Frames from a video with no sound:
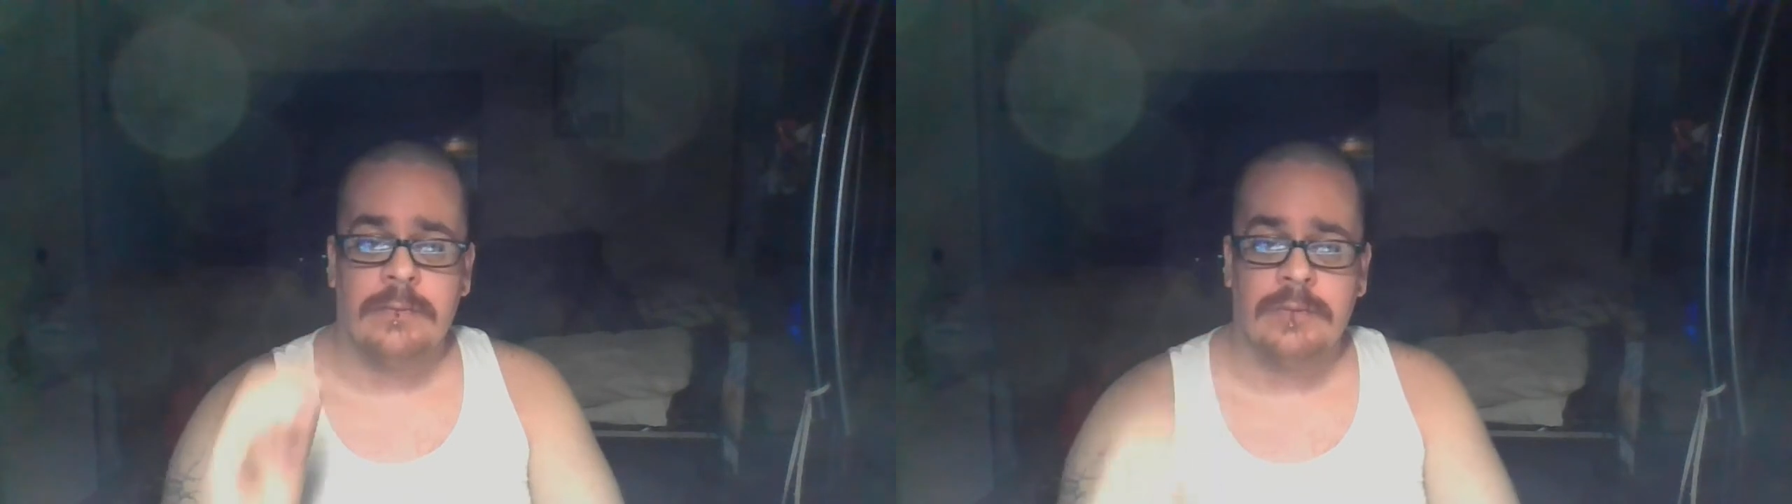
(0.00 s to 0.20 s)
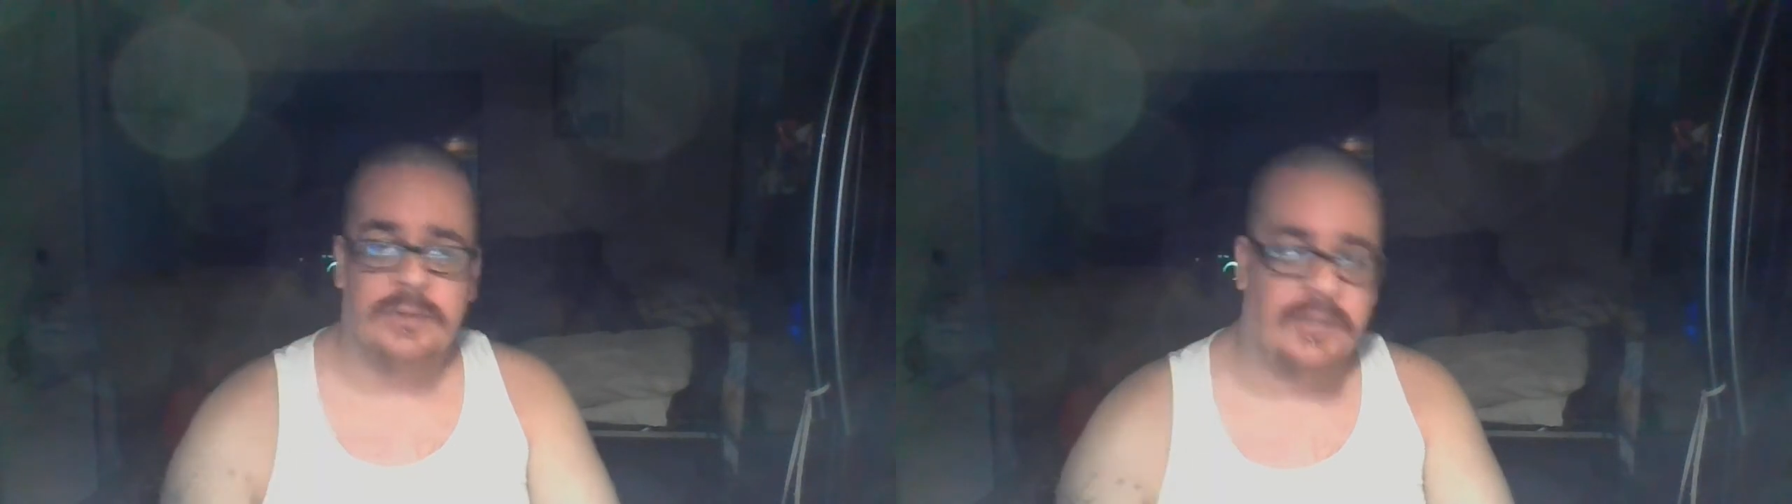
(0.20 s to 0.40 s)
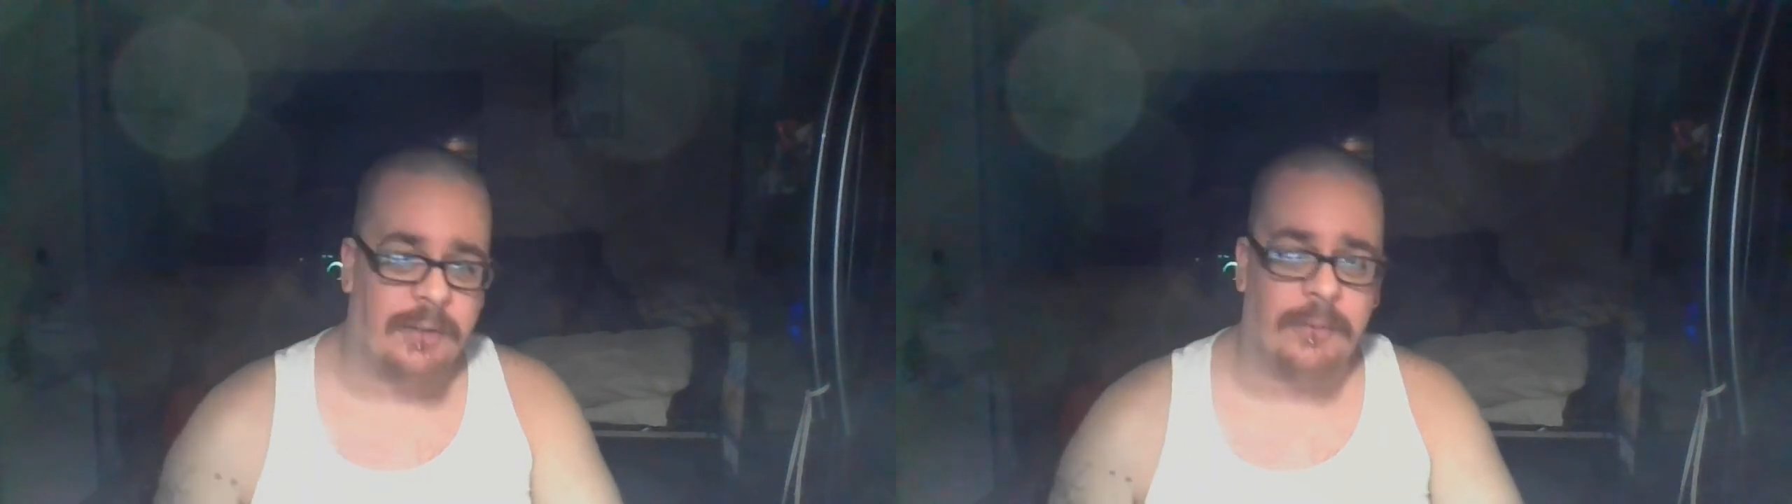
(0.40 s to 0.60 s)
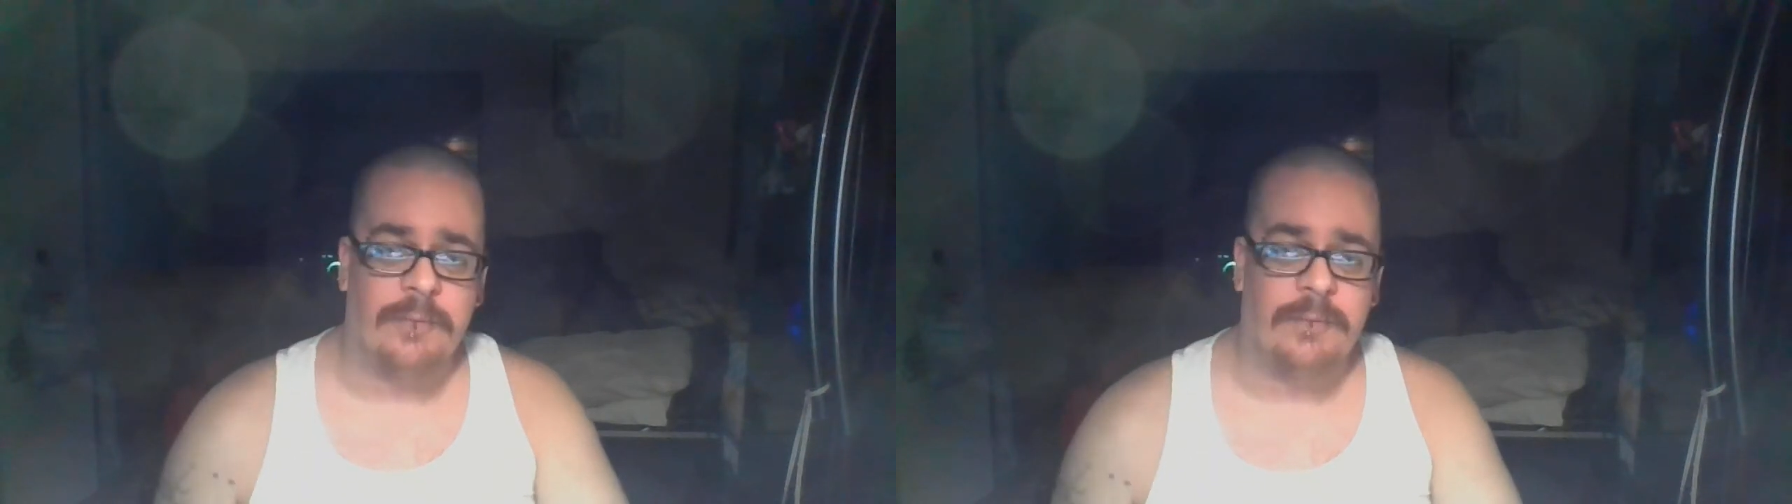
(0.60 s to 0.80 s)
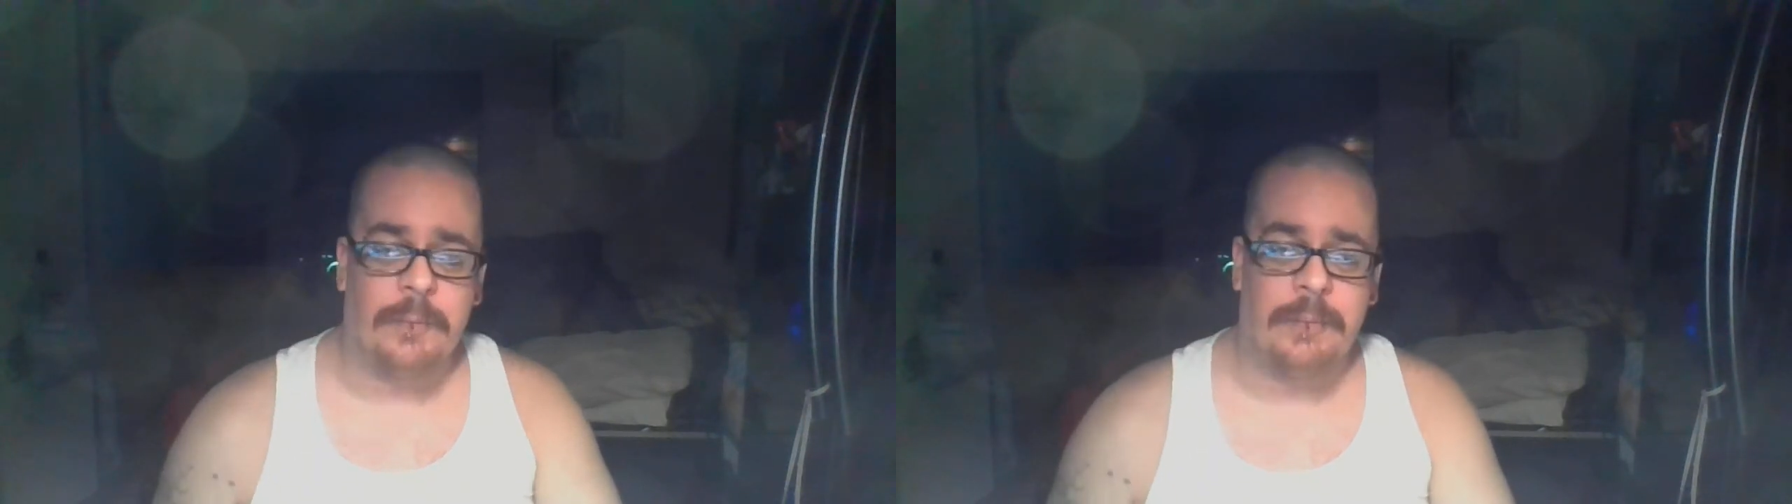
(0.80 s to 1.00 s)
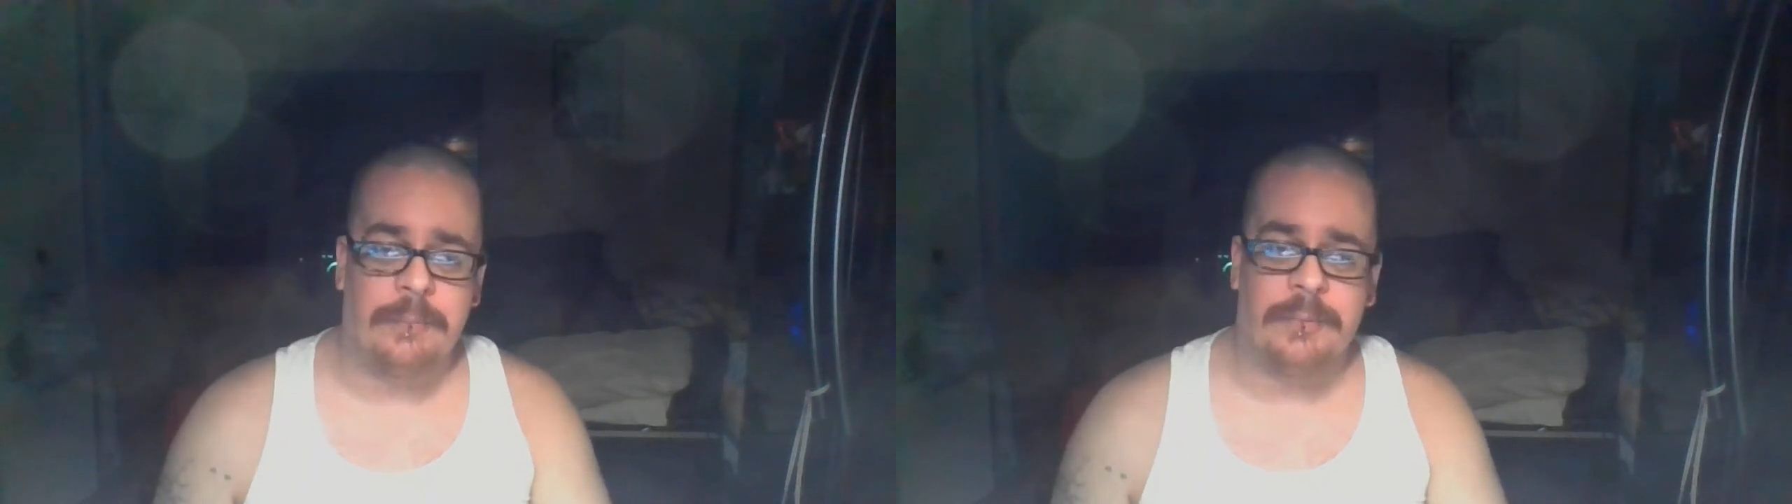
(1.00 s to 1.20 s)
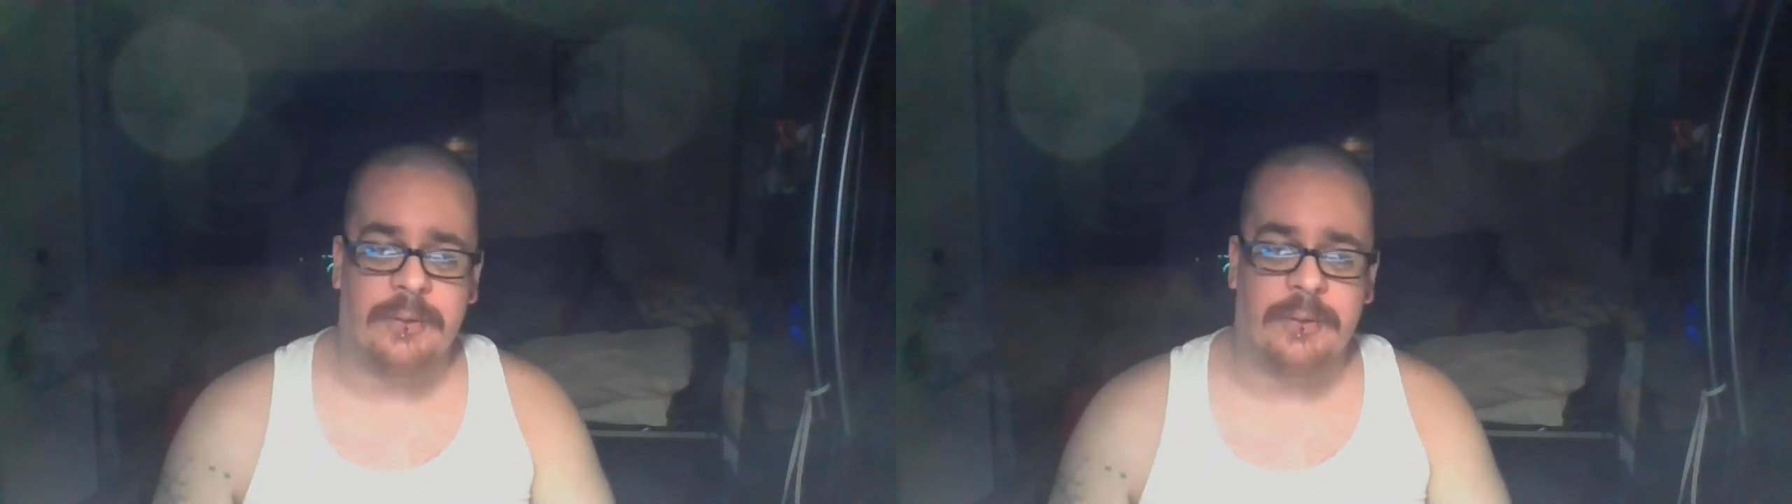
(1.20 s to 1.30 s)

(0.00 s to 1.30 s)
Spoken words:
So, for people